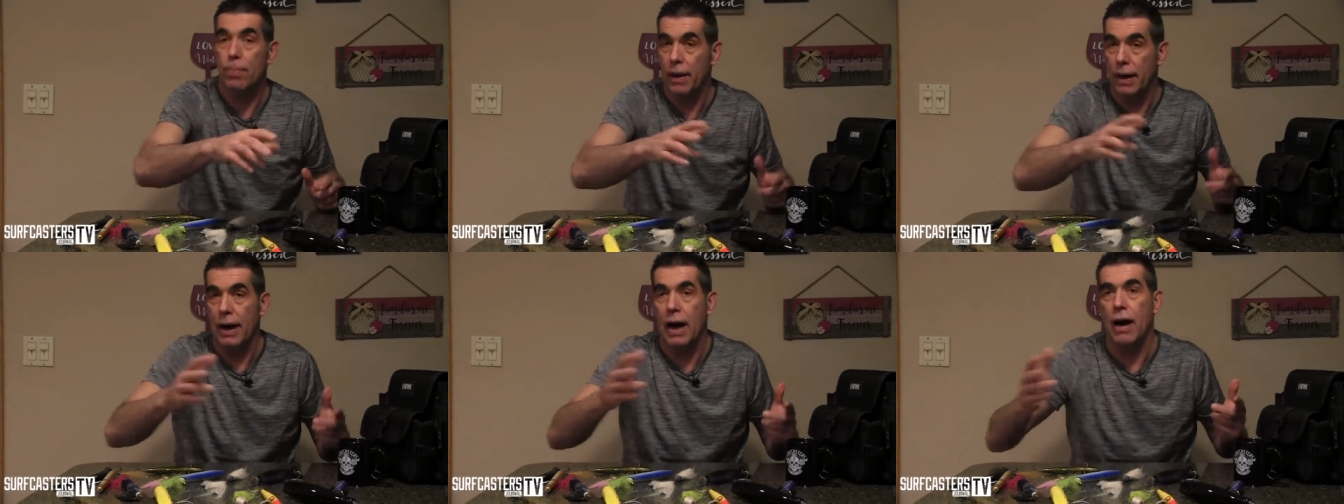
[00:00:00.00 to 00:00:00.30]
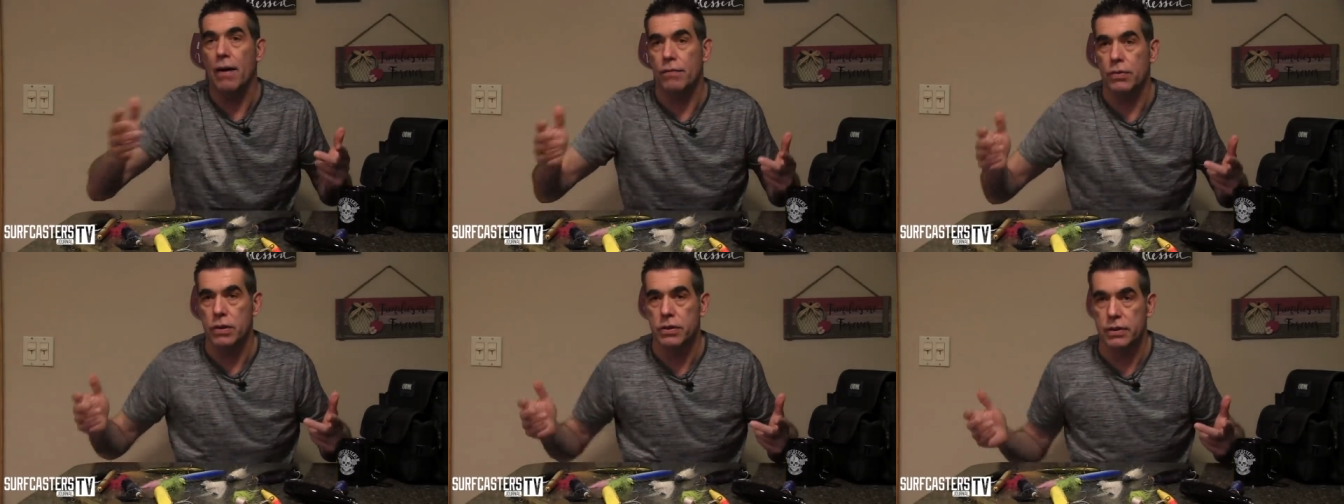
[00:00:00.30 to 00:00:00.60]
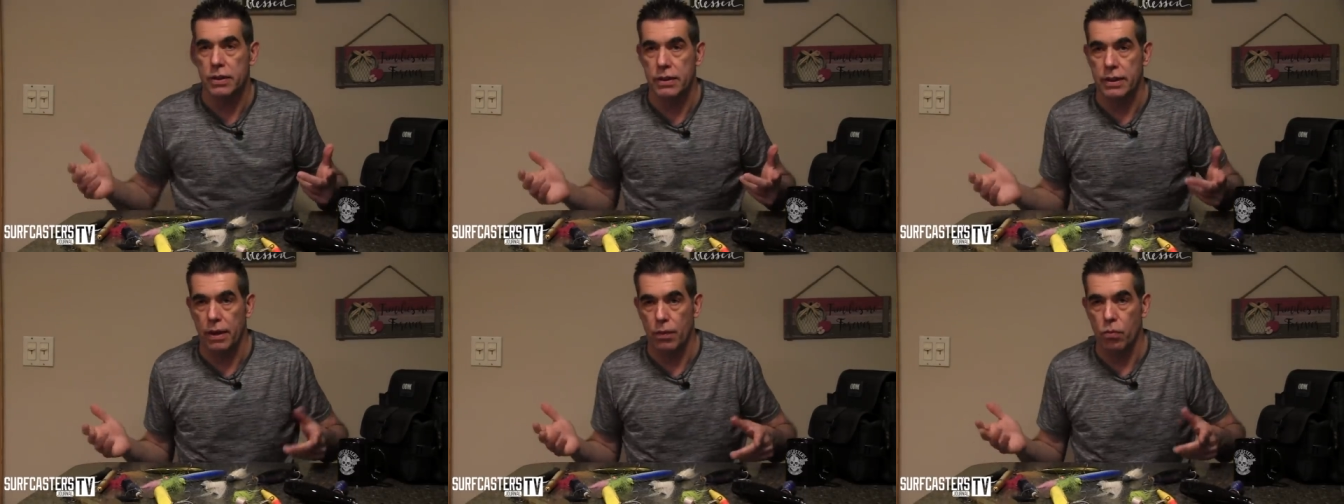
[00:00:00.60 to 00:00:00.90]
But
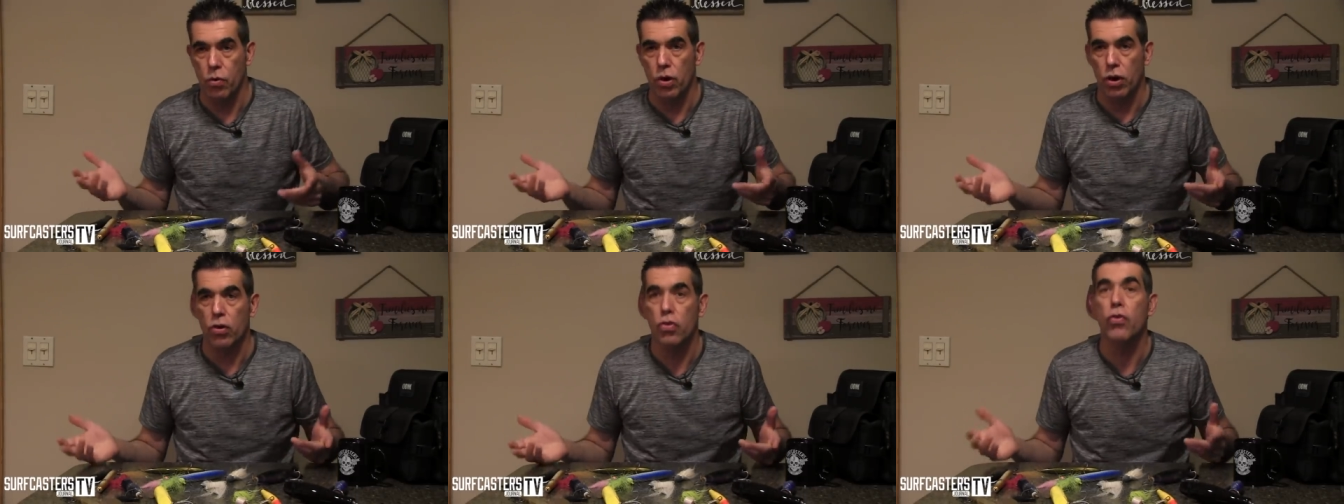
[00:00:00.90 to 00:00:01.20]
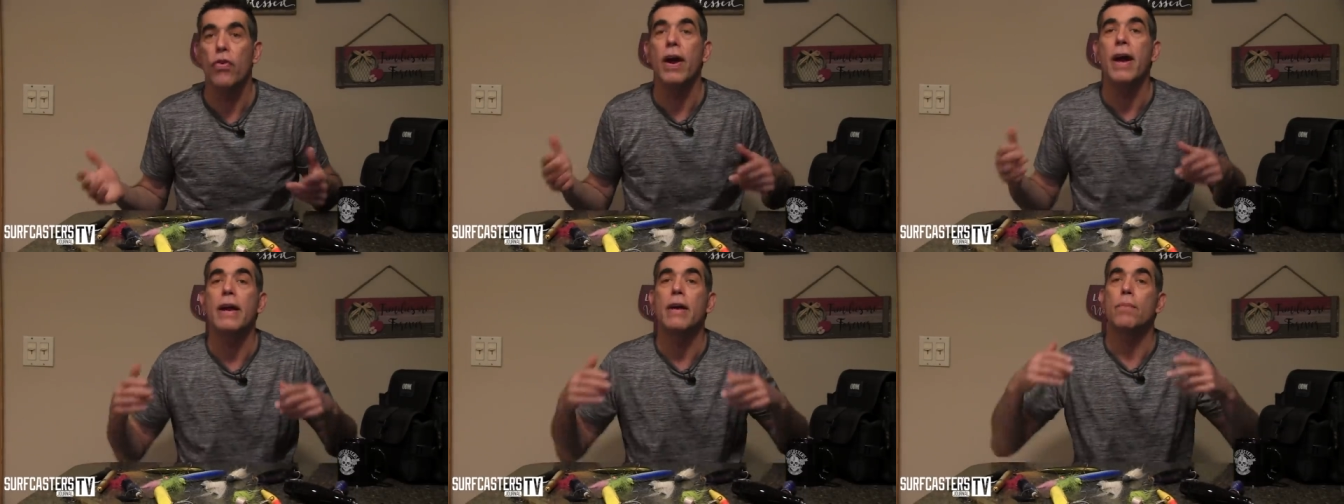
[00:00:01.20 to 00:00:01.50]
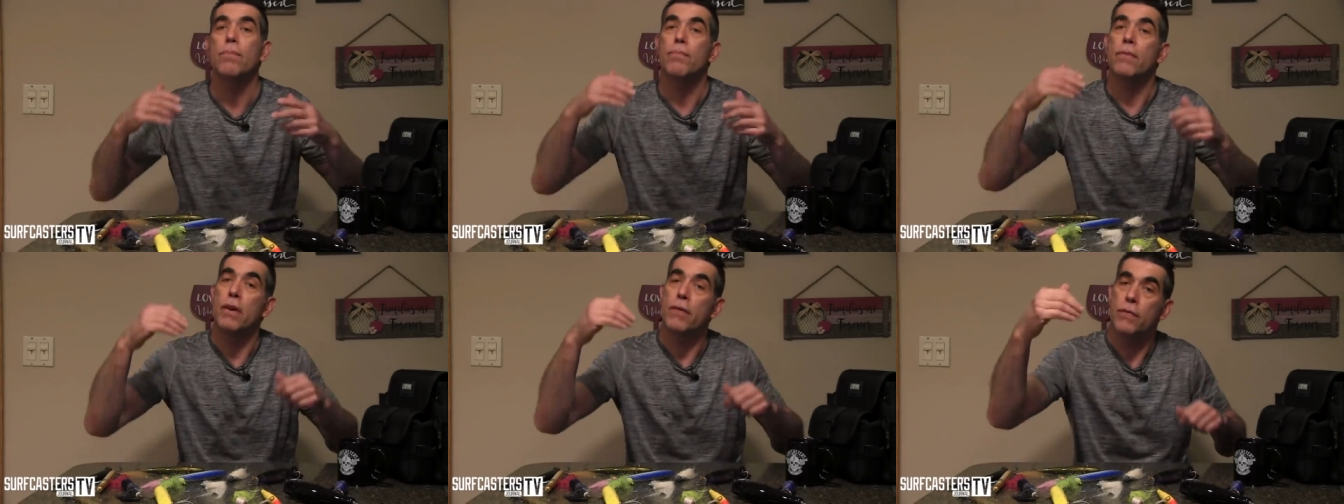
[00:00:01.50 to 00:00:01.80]
obviously, they work great
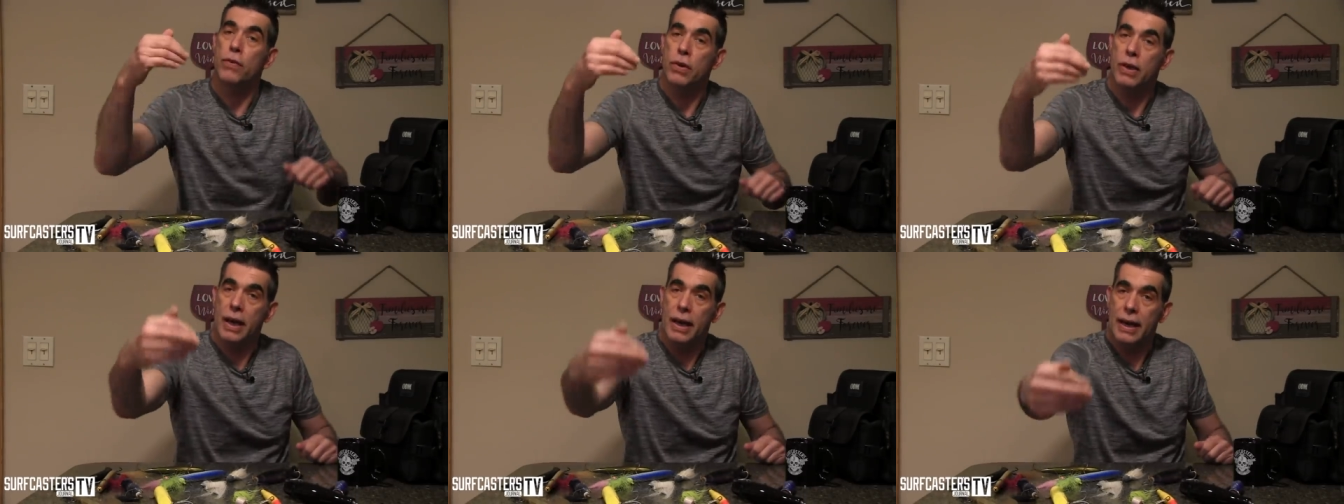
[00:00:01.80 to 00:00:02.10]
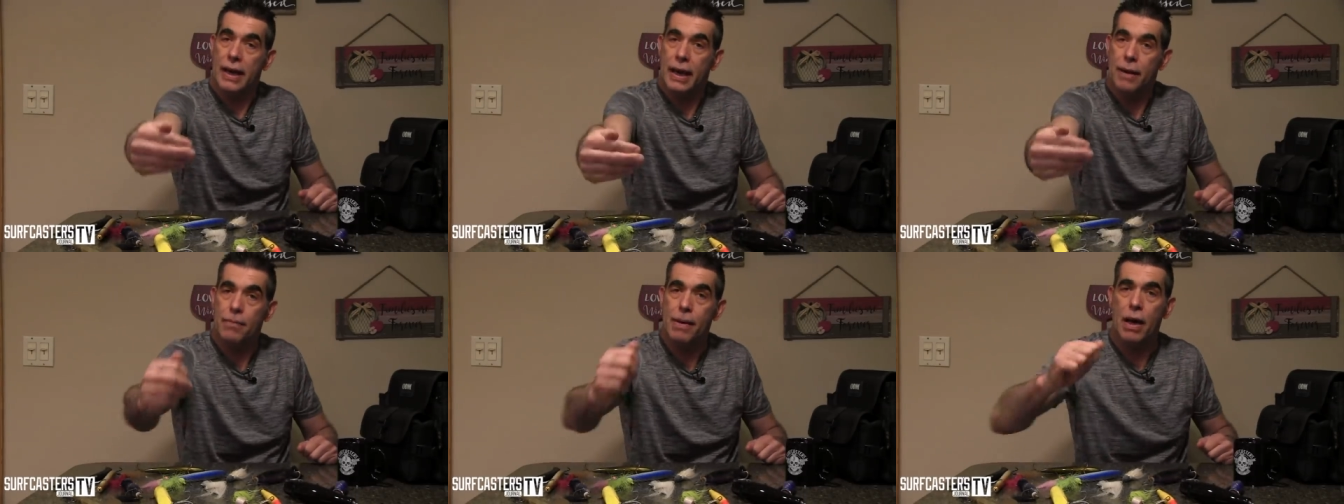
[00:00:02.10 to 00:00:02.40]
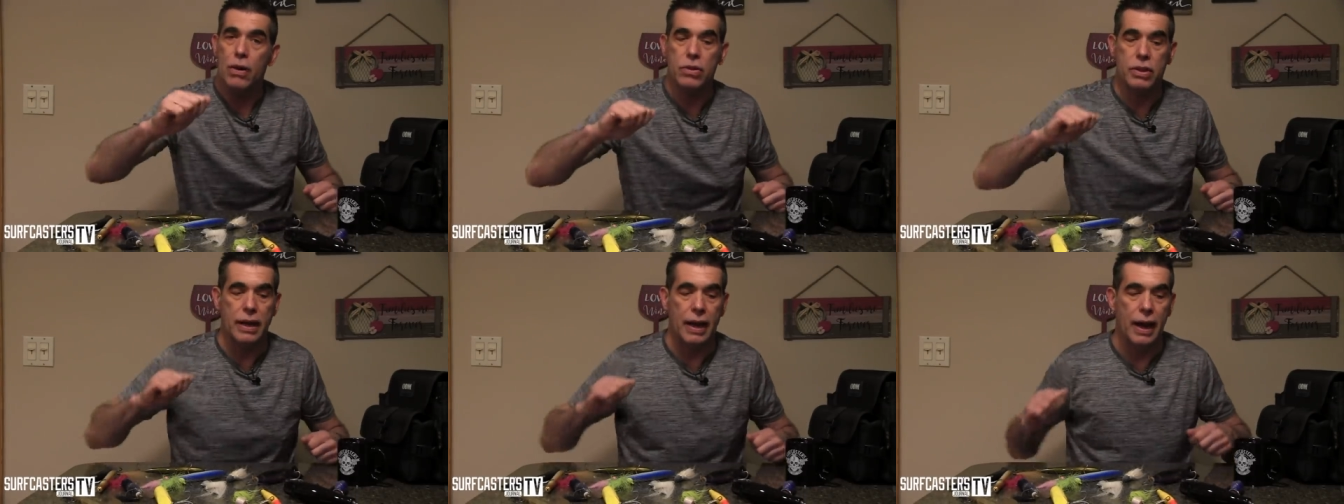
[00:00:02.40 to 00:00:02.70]
if you can get them
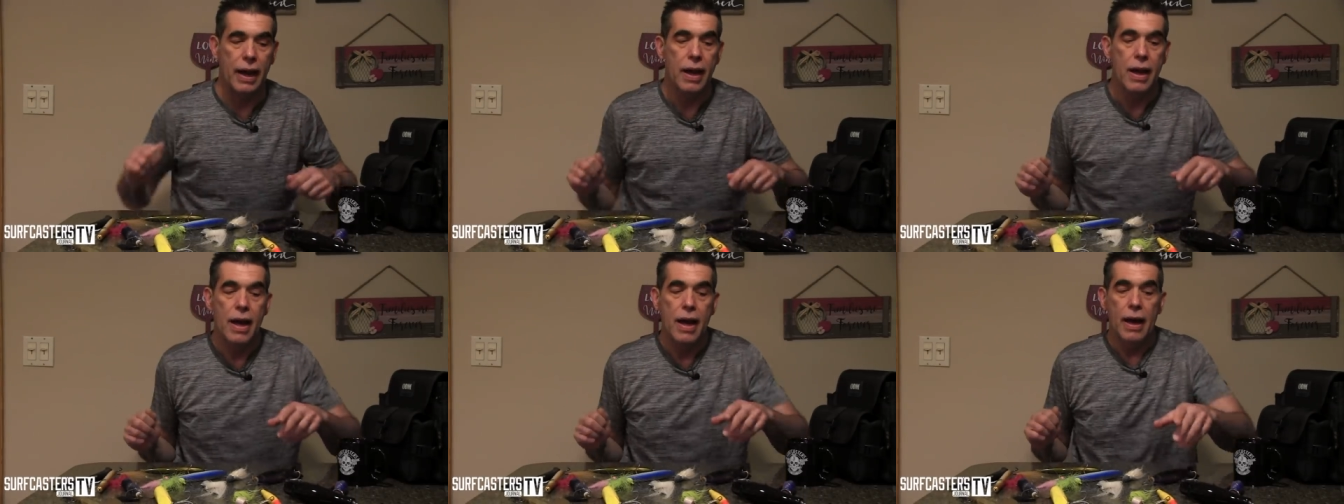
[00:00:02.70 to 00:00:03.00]
out there.